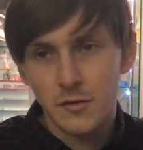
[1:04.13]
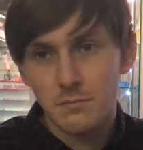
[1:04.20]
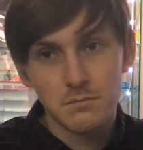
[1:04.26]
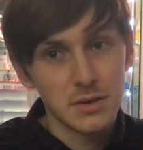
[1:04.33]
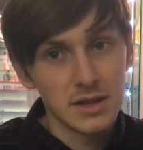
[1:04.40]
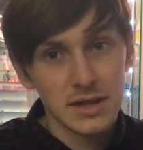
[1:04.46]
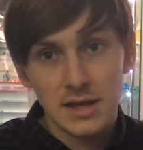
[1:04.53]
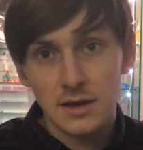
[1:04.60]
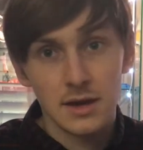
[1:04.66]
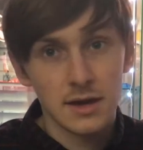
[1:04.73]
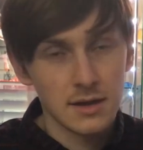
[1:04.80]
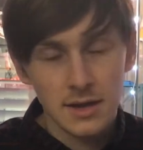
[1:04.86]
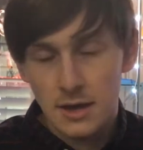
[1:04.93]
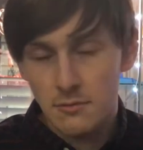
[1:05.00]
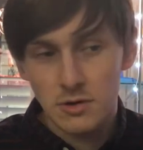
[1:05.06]
bidding
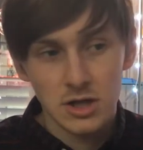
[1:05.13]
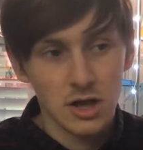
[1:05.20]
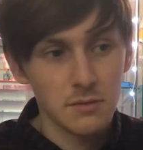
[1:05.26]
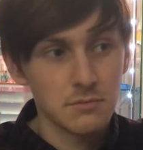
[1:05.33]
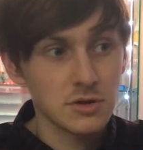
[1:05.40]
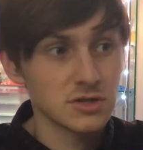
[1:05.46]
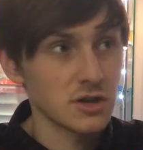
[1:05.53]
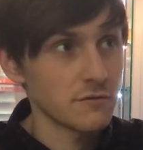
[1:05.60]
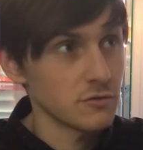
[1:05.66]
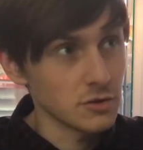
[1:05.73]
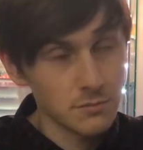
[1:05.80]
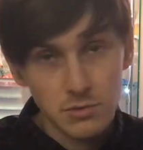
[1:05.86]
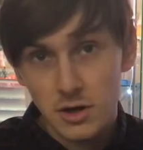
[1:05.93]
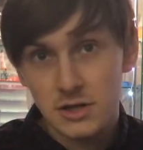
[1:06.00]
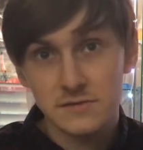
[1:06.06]
and getting run up because I thought the
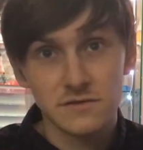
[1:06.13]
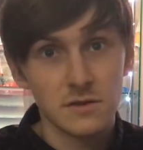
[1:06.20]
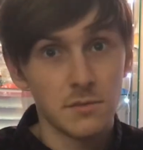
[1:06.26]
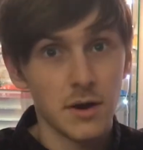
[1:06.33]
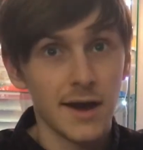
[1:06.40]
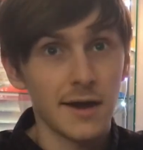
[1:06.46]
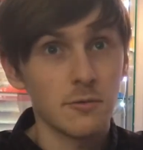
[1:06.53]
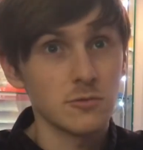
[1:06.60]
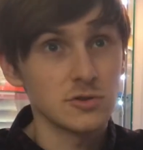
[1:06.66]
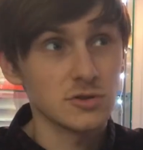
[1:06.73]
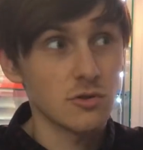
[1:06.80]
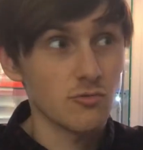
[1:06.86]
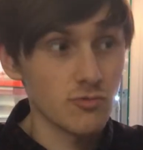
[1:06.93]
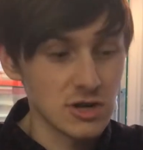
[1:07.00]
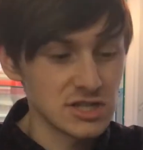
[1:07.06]
price for the buyout was
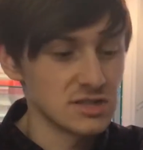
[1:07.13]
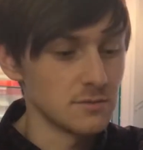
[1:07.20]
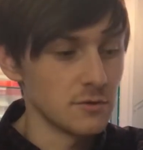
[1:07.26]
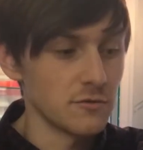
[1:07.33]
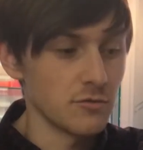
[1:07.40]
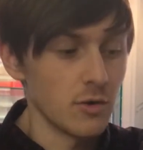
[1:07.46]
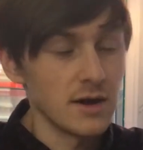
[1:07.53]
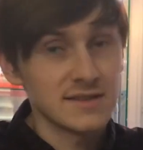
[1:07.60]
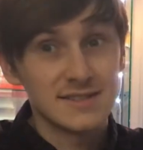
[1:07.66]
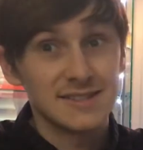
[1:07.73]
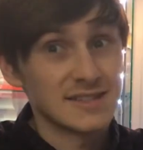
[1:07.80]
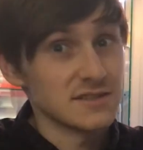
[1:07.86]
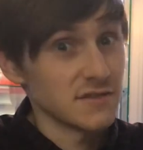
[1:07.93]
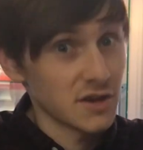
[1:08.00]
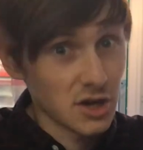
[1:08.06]
reasonable for what I'd seen
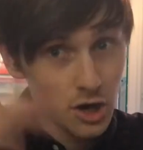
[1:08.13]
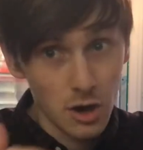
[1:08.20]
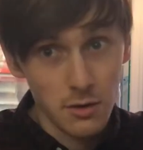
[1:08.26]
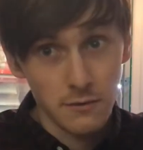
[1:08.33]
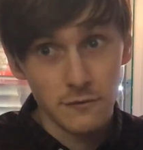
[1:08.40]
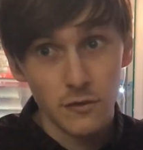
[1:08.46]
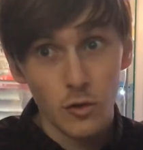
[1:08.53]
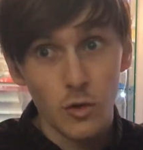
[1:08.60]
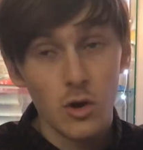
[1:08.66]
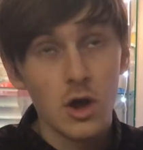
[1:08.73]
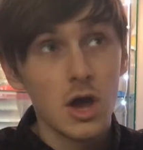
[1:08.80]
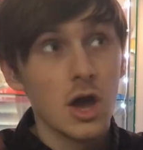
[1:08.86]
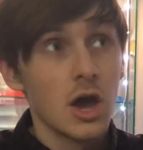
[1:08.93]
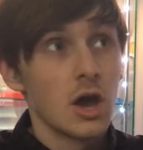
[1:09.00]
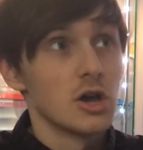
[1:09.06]
this figure going for.
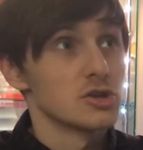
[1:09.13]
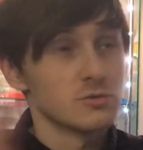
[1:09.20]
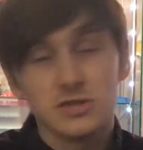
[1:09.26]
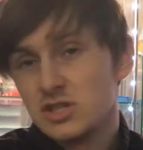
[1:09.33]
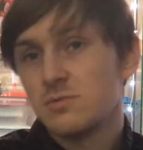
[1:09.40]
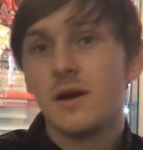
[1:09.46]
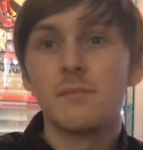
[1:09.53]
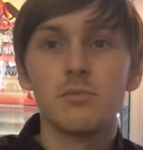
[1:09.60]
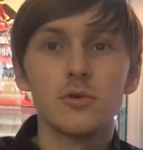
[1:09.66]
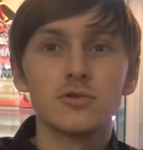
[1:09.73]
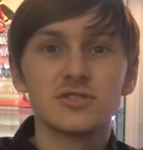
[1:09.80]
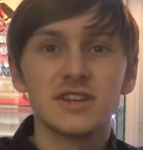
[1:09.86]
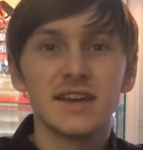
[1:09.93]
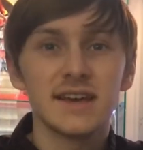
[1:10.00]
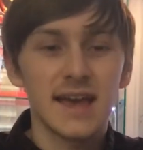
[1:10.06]
So I just went and
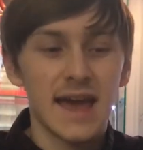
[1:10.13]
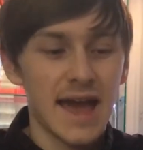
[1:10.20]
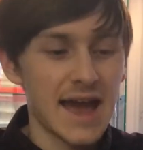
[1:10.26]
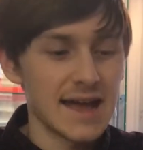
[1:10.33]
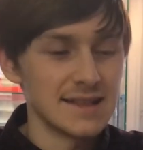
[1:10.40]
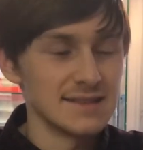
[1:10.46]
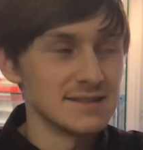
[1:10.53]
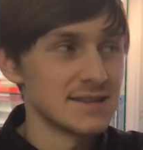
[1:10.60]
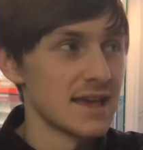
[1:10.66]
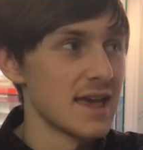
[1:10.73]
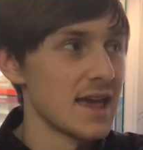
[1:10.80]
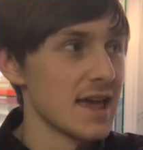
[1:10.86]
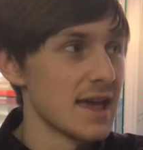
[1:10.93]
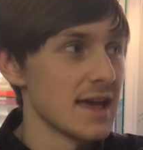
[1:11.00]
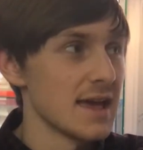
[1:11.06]
brought it, and
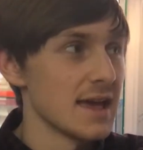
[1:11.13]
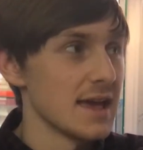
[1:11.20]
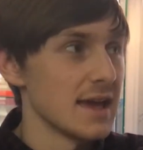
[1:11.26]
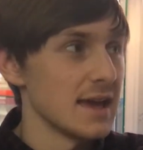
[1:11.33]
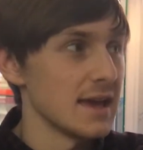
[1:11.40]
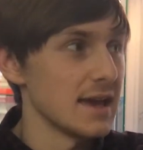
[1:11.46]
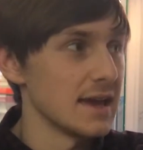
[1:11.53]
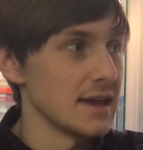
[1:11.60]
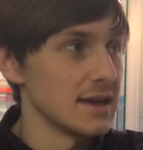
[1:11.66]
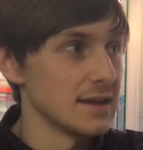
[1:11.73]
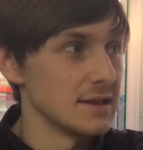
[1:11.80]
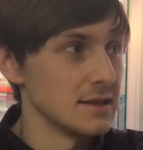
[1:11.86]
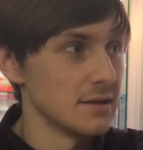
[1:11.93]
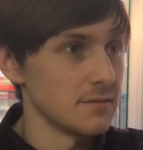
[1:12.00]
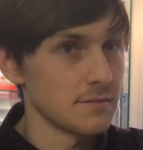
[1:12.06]

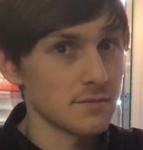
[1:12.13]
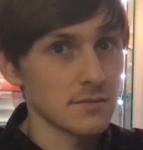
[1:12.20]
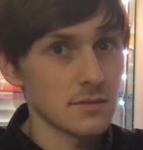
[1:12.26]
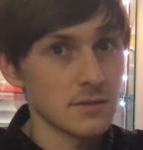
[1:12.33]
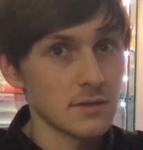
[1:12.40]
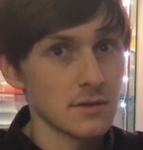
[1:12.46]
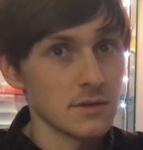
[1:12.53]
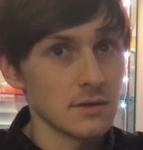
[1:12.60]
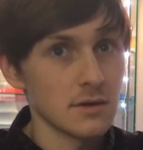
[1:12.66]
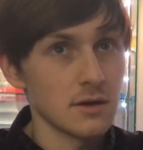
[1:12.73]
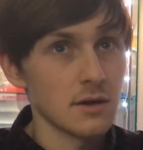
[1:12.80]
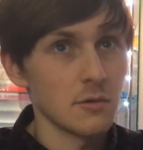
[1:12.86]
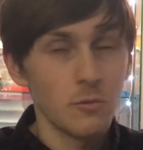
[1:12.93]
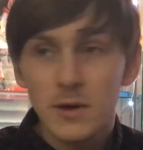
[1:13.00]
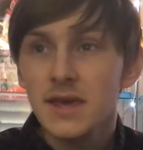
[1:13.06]
in
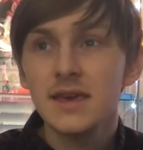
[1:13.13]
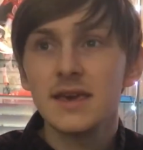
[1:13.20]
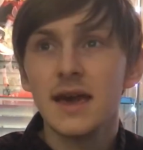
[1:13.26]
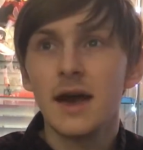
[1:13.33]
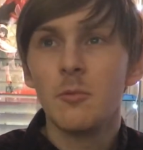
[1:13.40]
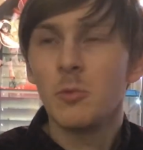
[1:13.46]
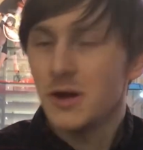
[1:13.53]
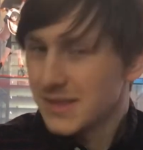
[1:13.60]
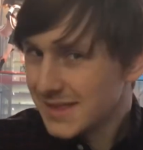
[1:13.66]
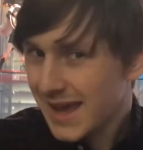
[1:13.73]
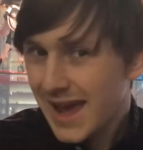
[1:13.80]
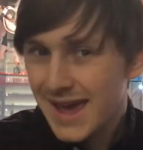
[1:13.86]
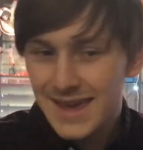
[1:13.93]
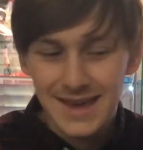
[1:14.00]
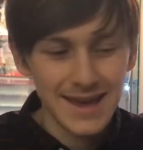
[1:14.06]
a week and one
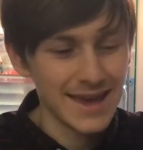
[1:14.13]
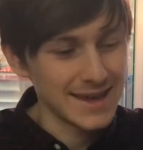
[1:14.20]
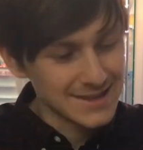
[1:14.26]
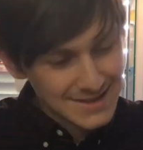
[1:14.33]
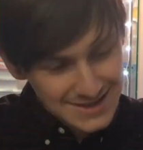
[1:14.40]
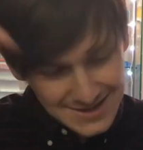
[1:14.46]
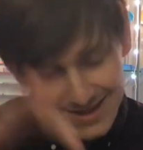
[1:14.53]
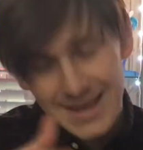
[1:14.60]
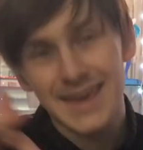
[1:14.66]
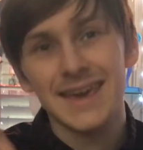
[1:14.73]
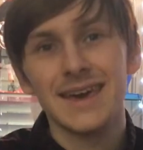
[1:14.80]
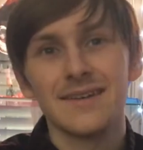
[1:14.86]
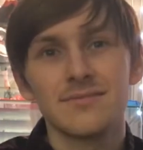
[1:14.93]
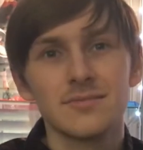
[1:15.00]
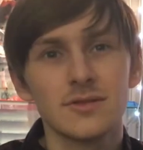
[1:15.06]
day it is
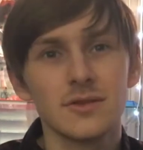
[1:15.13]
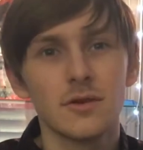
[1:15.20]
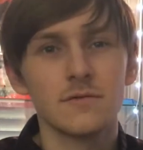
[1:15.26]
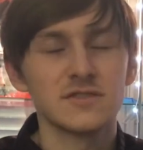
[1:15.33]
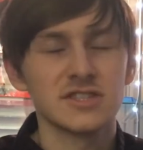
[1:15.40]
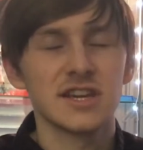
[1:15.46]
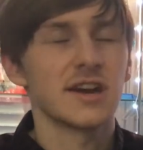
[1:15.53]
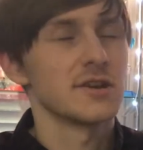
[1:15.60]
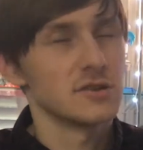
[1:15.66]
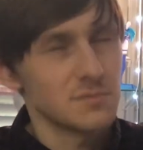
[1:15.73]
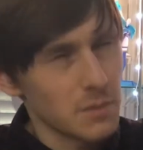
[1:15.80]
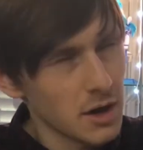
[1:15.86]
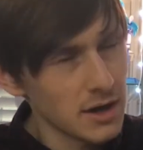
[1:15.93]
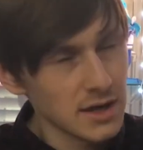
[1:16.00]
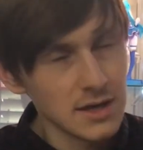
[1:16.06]
here. Obviously I use
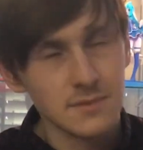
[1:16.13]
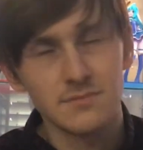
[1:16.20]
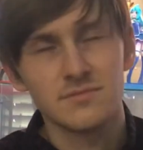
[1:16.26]
buy,